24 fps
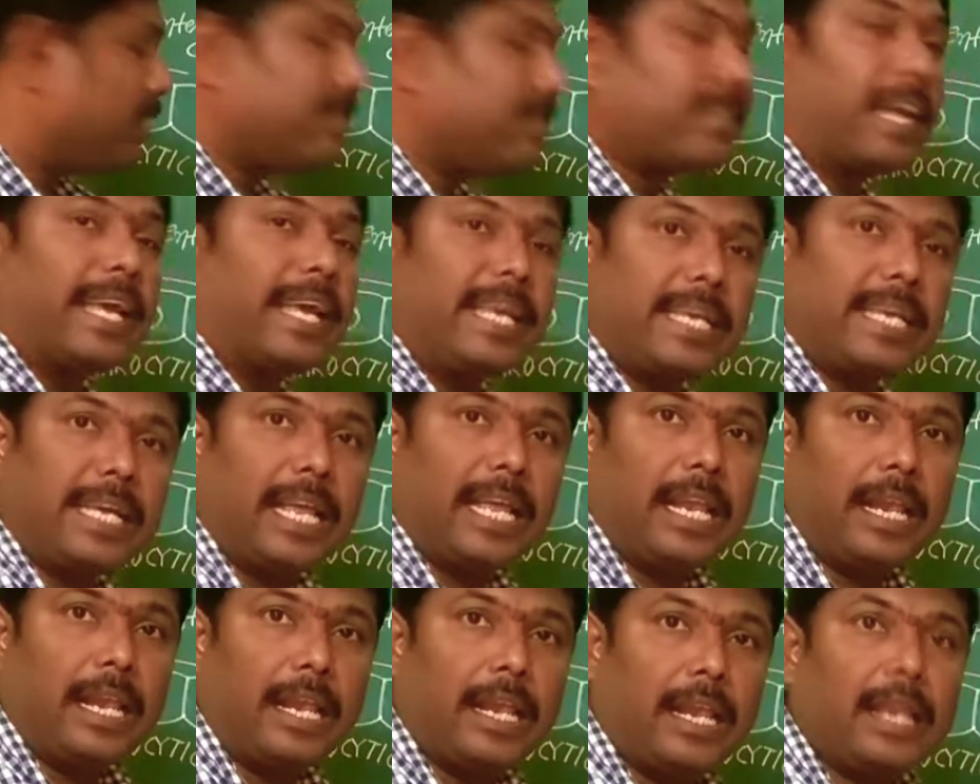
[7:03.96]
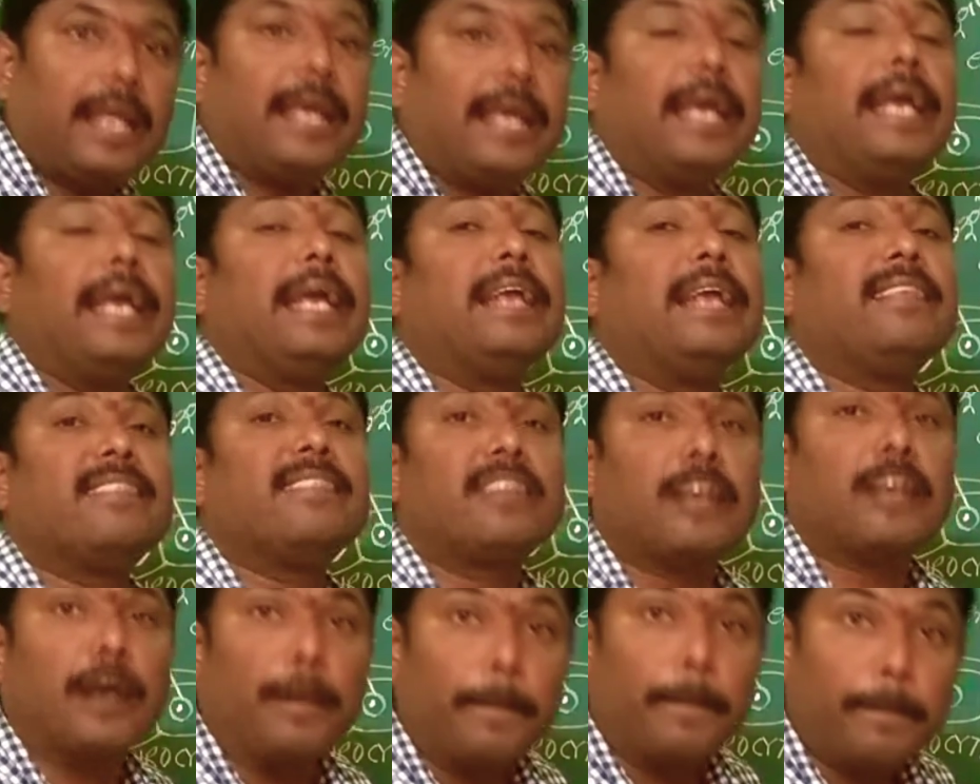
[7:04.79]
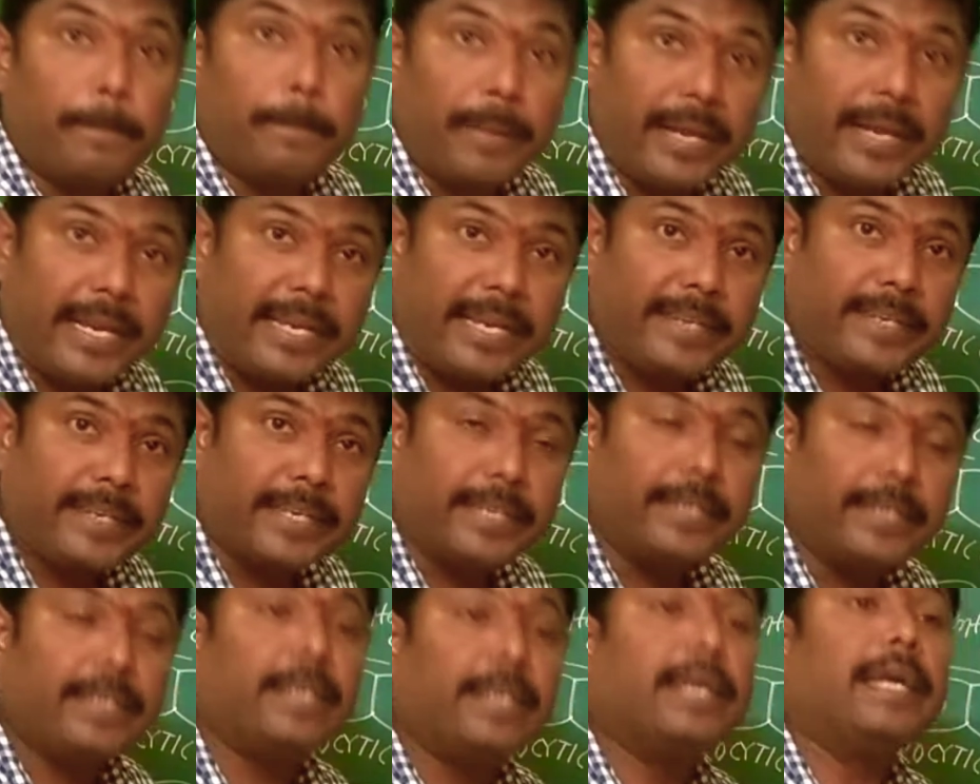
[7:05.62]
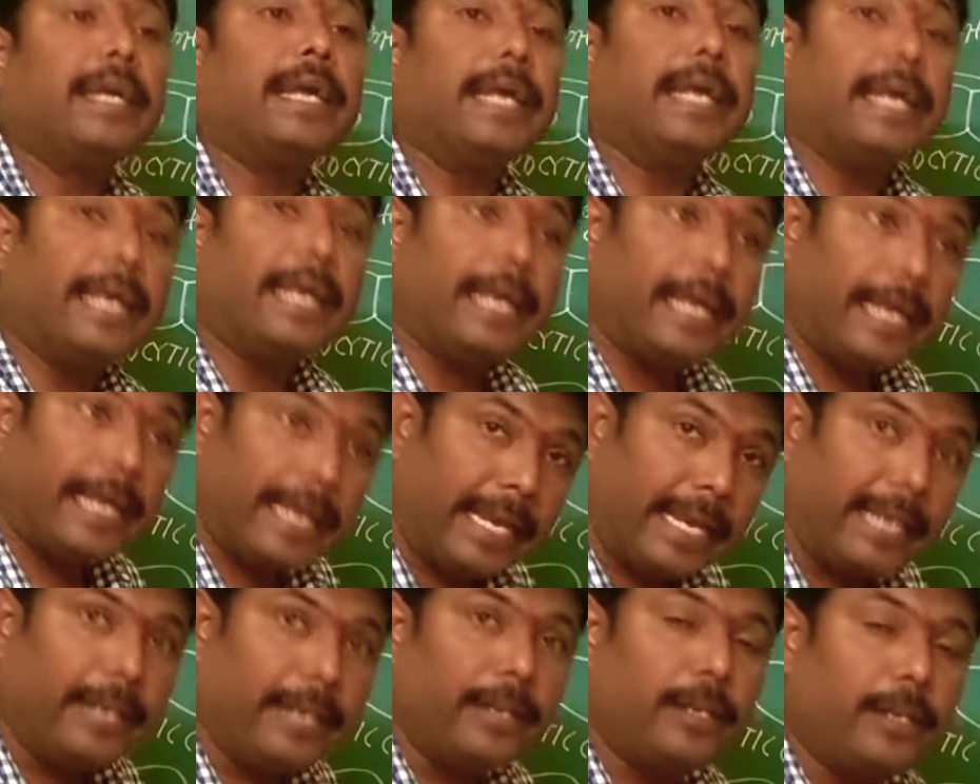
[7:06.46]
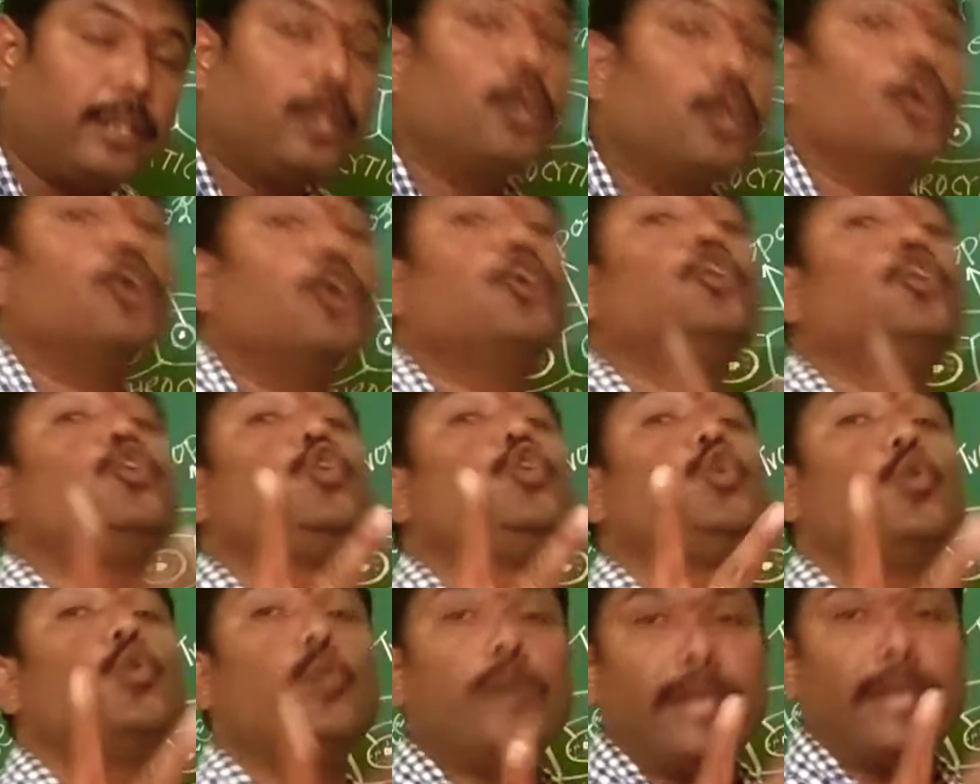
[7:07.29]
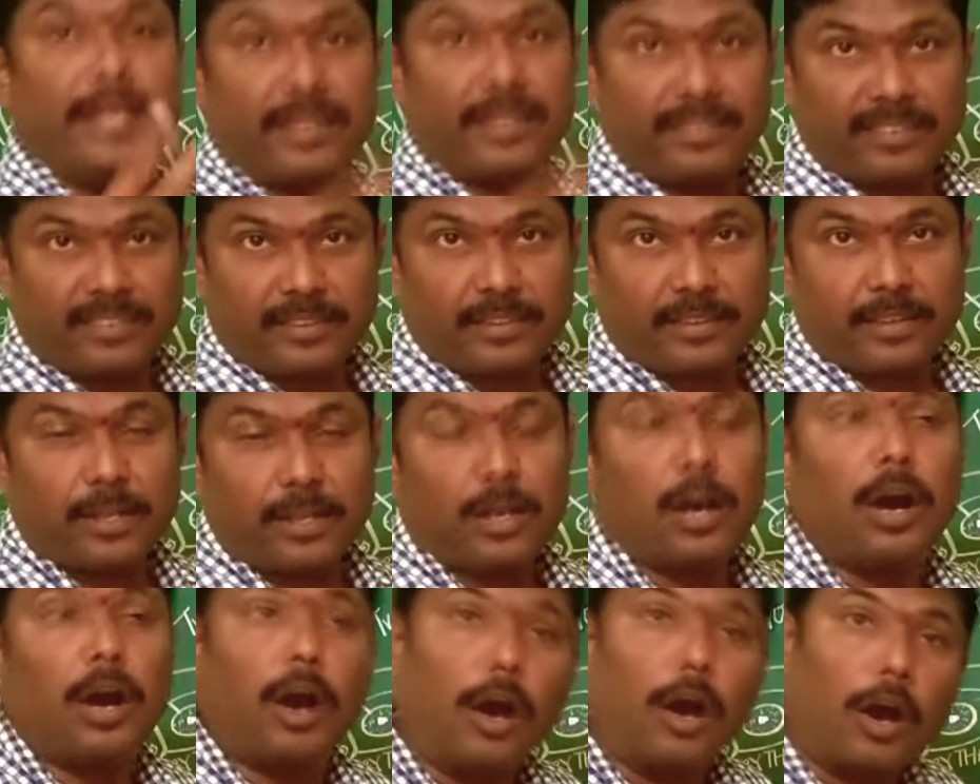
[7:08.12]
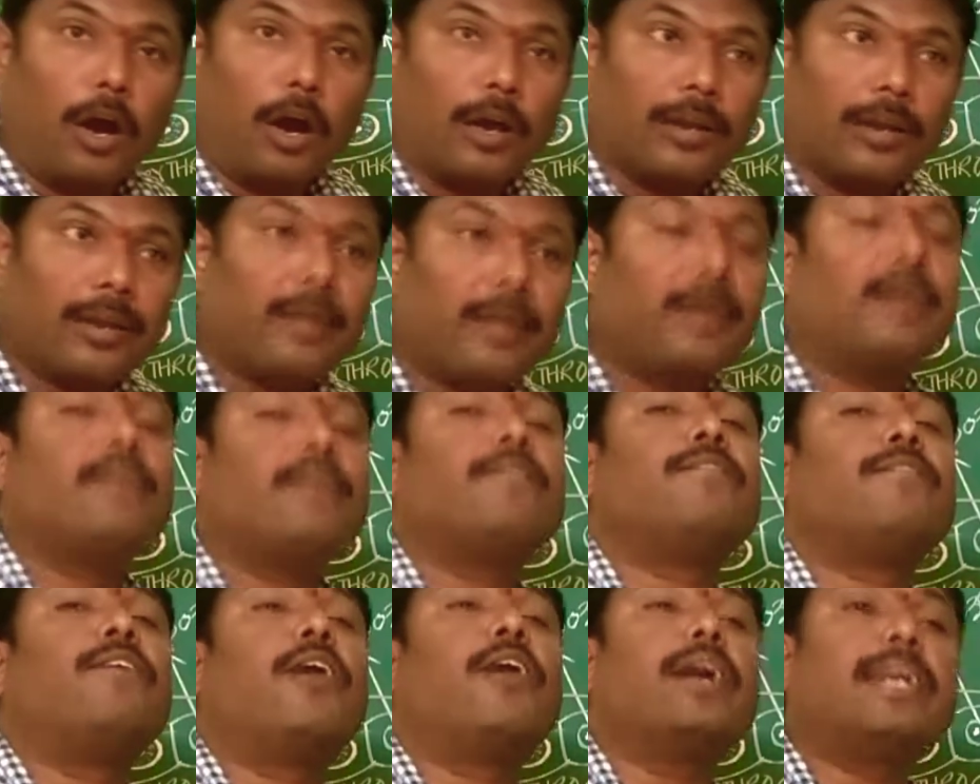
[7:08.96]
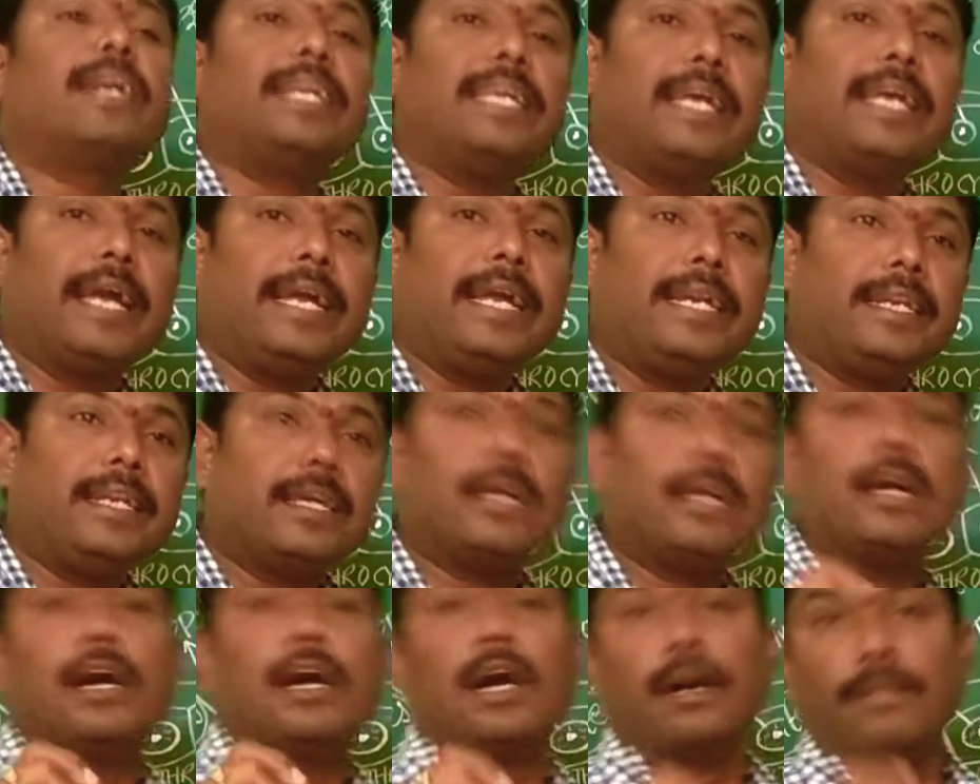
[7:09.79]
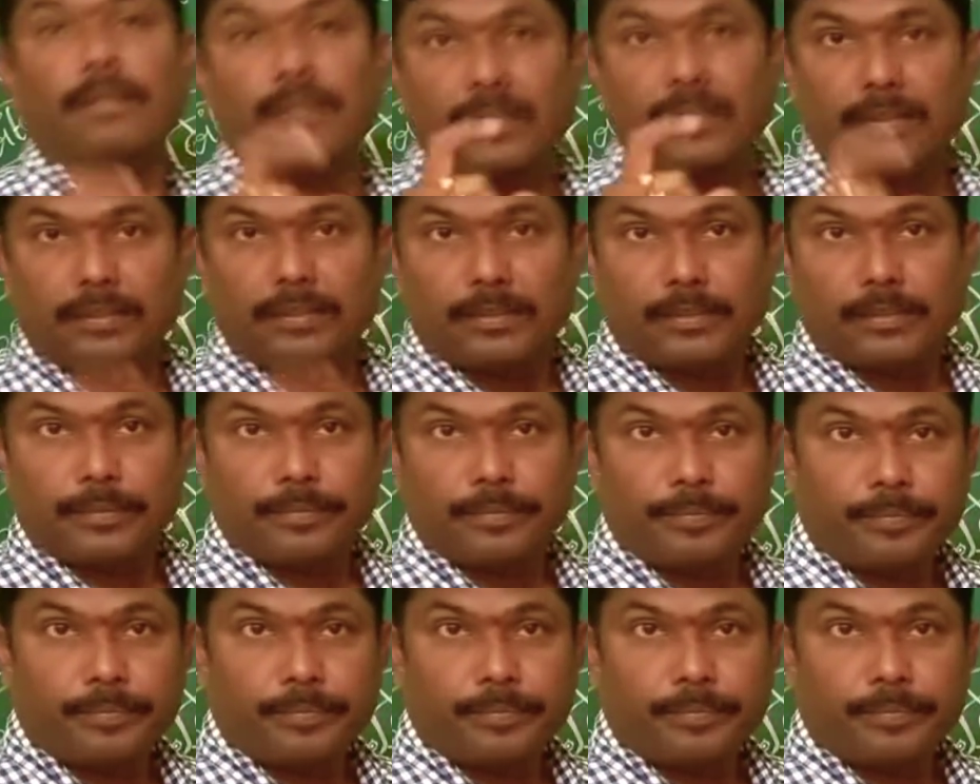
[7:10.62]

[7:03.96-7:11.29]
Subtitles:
cycle is completed in 2 days or 48 hours.